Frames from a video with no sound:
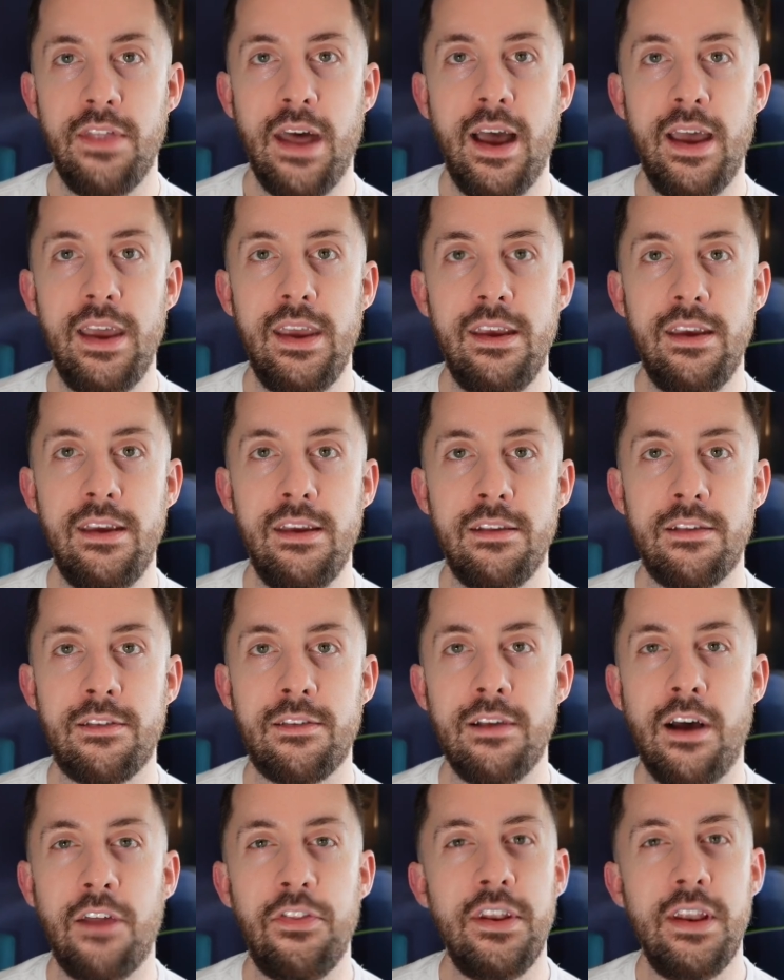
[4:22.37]

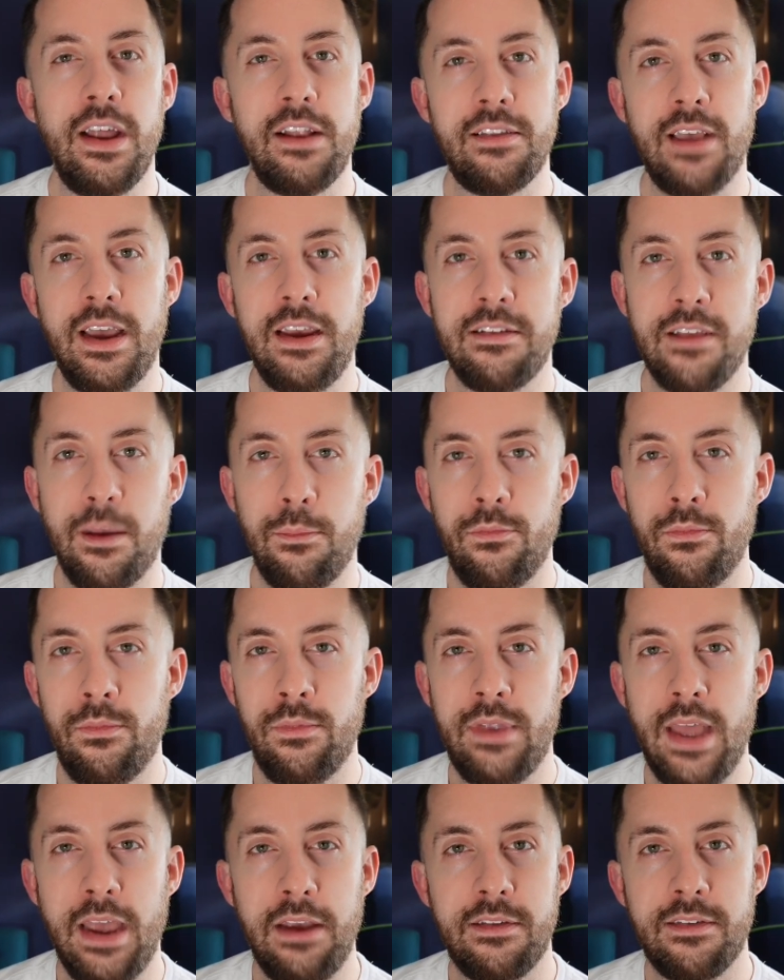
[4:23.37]
I think that takes up
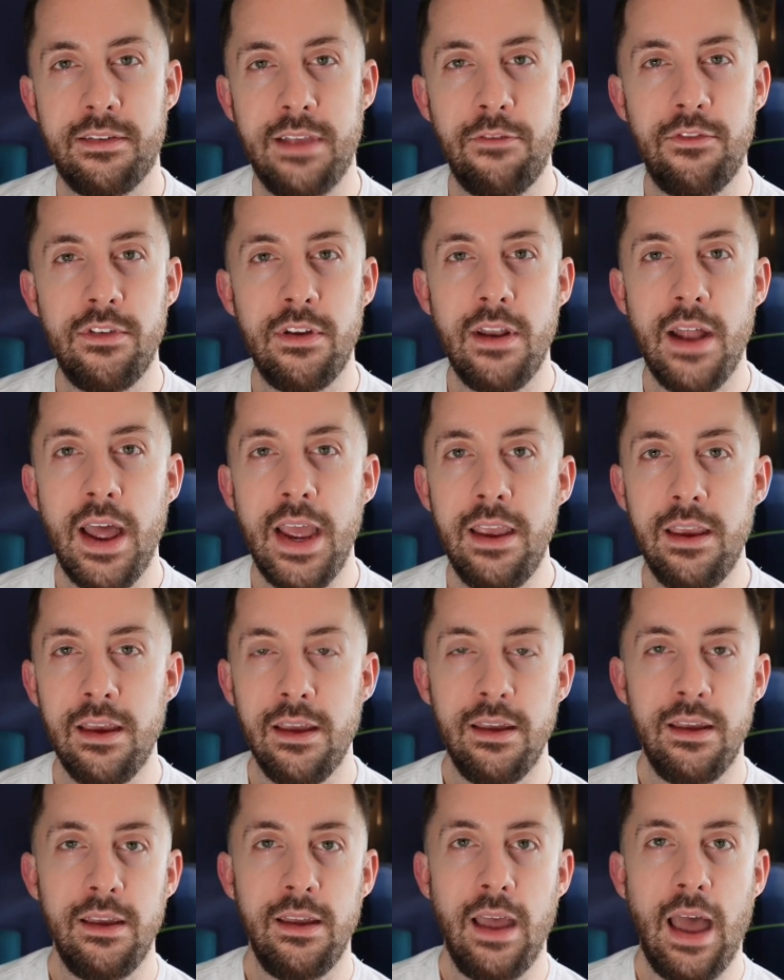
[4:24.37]
decks 7 and 8,
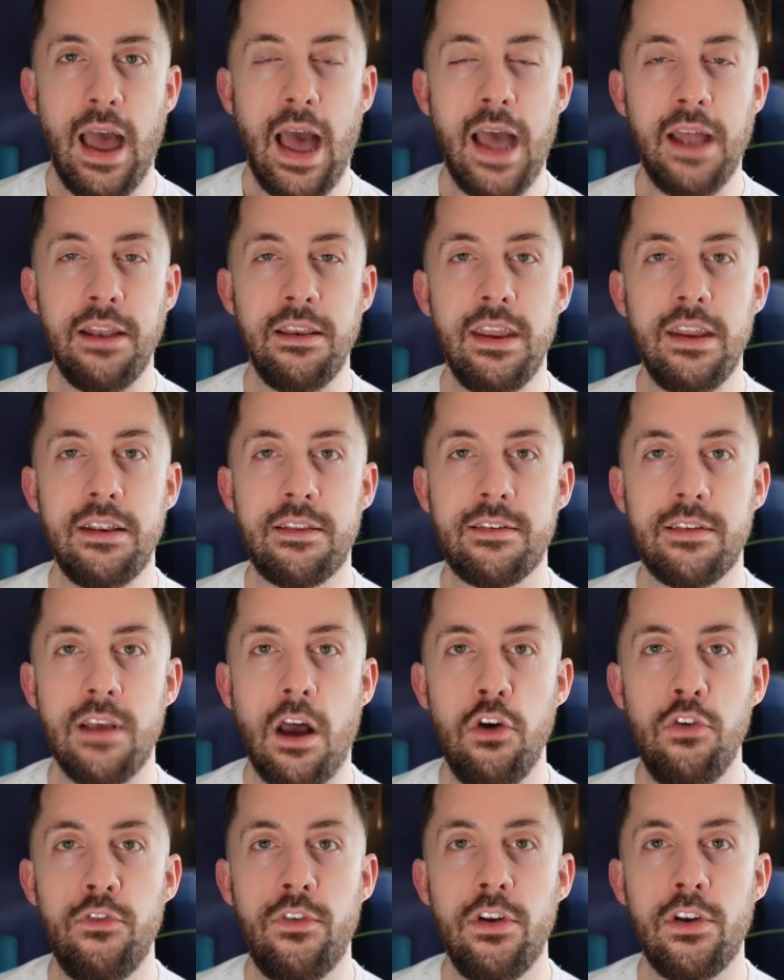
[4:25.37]
and it's
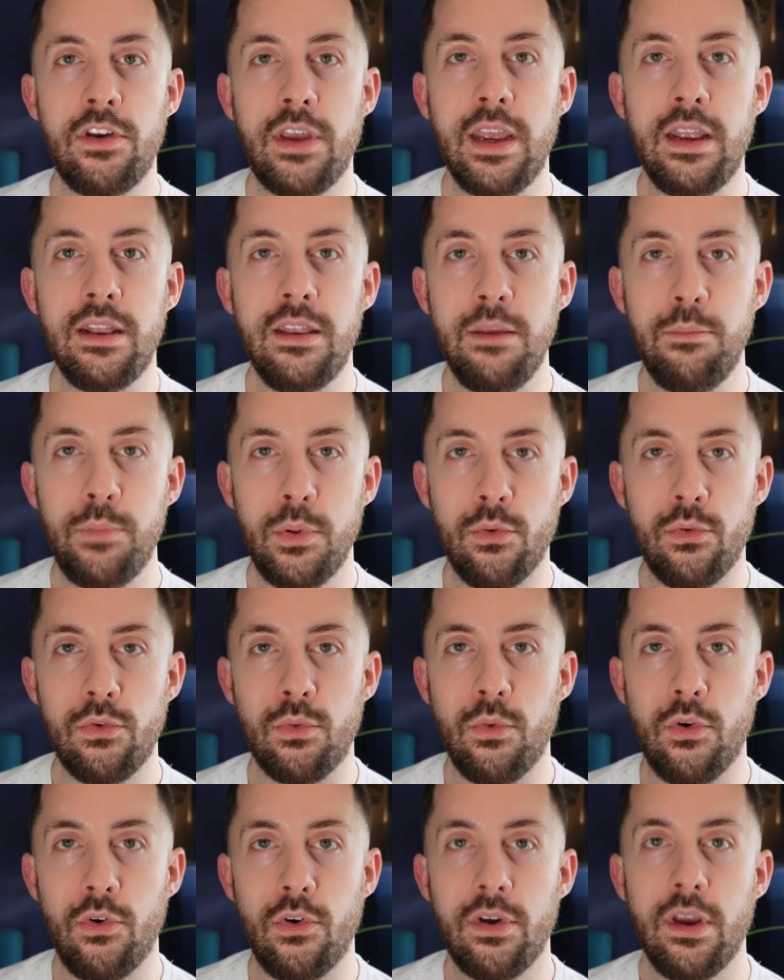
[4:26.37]
overlooking the
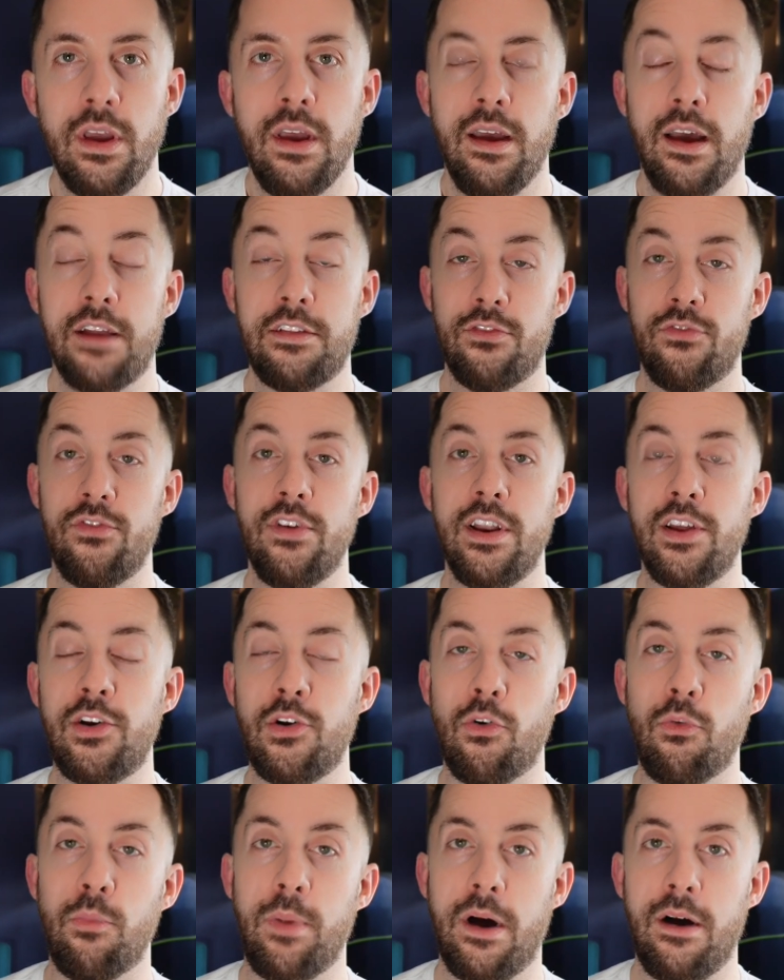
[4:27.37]
boardwalk. That's a really
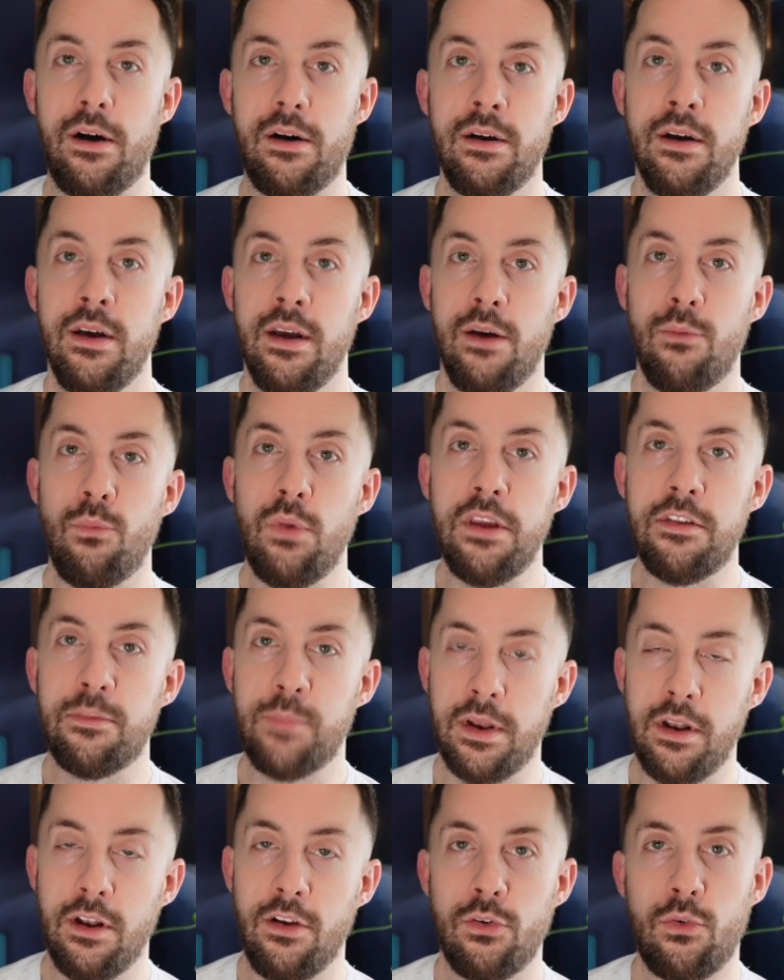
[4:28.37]
cool bar. We
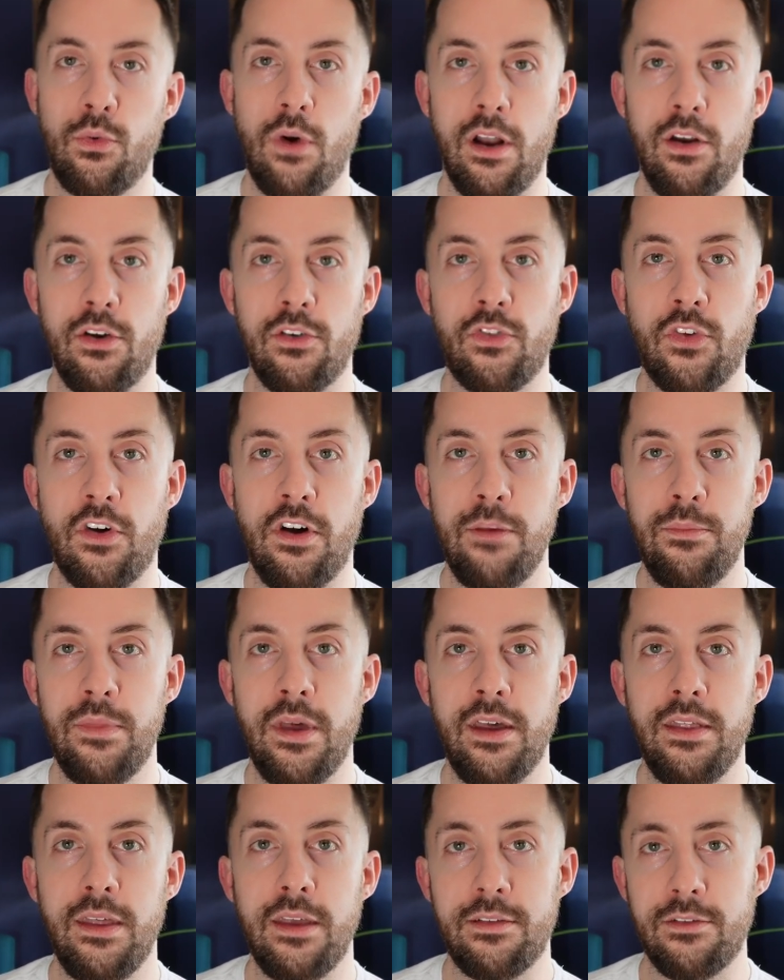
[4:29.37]
spent quite a lot of time
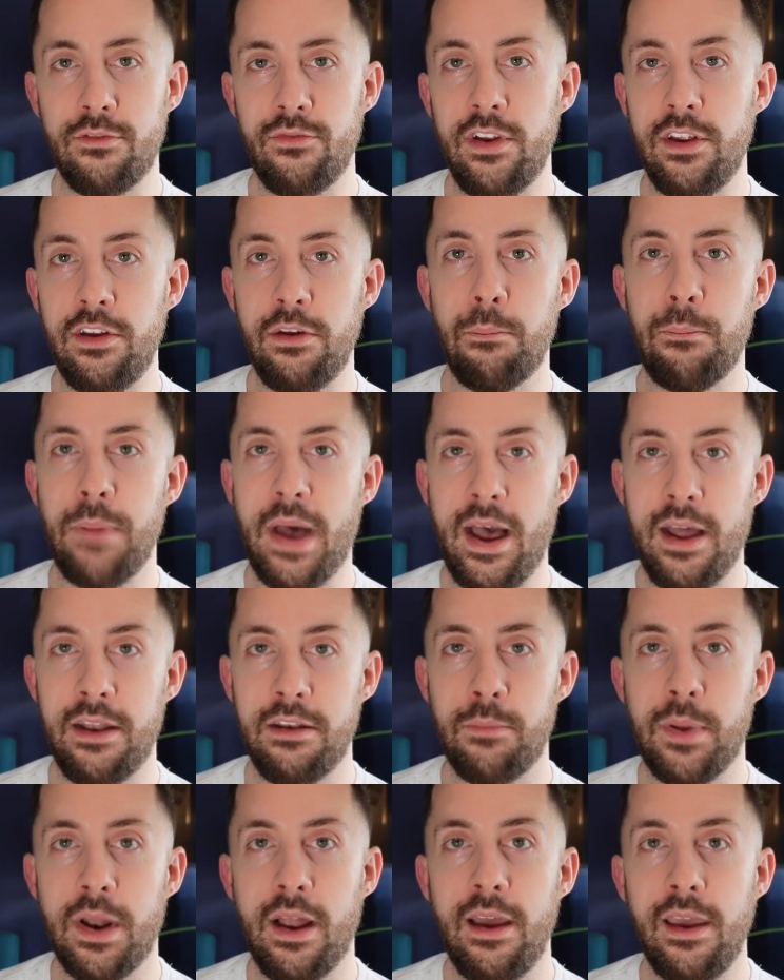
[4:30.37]
there. There's a really good
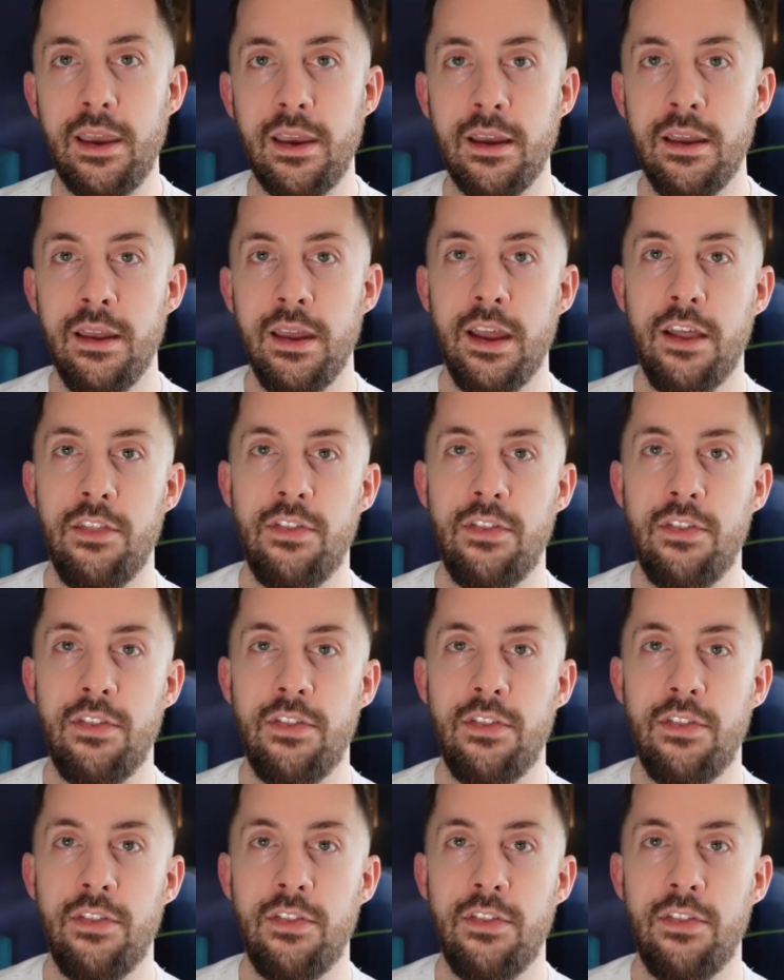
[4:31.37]
band playing.